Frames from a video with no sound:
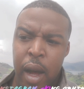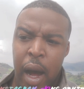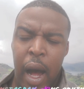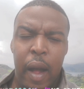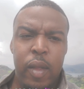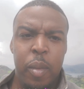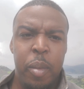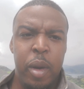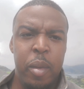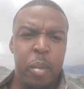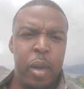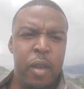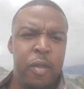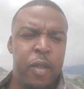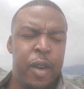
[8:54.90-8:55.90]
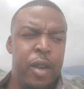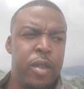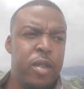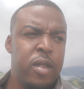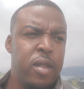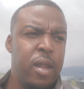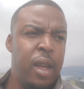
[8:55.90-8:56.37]
I have to put me
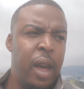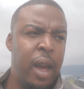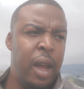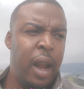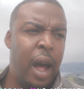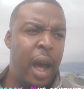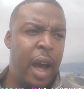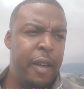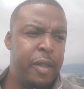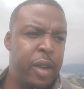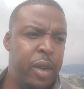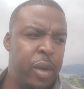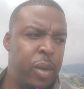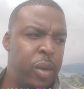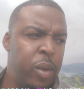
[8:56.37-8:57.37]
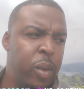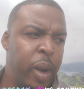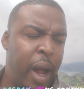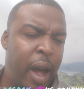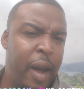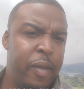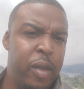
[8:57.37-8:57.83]
first, and I have to do what
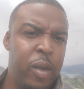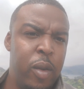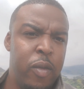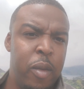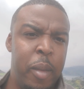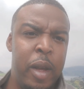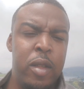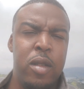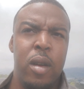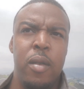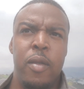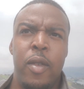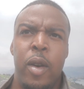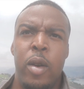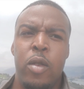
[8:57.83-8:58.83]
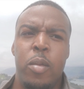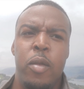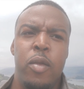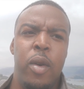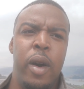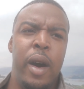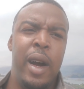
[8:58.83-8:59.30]
I have to do for myself first
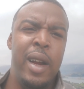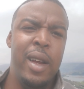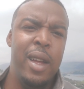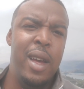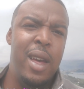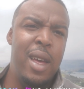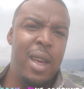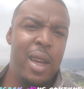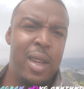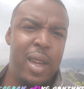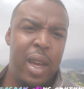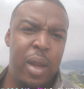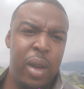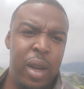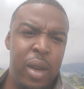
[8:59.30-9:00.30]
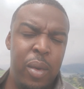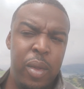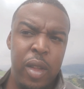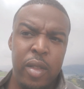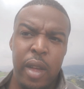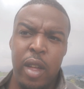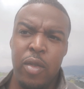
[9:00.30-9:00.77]
before I continue to do
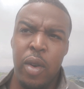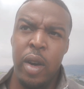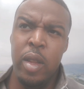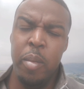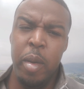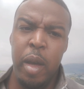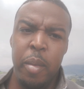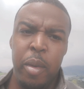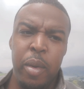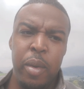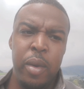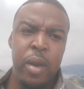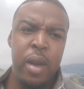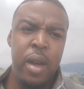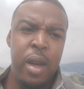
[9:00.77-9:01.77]
these things for other people.